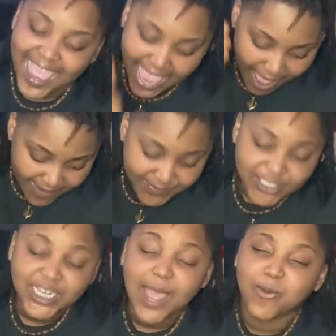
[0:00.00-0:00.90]
I have a
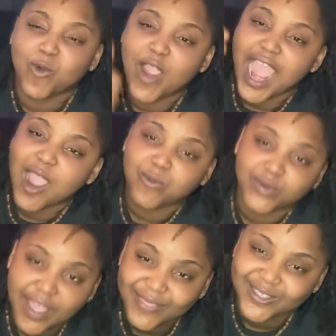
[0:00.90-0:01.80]
job war. I we
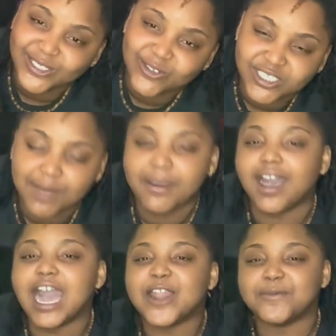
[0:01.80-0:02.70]
have to do shit. I'm an
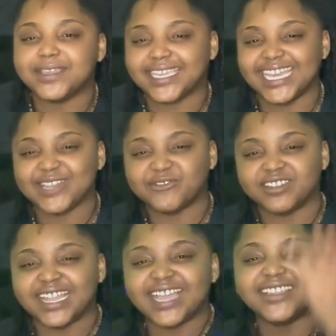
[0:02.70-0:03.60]
auto mechanic, real
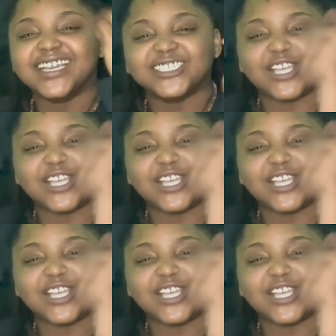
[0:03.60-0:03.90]
life. So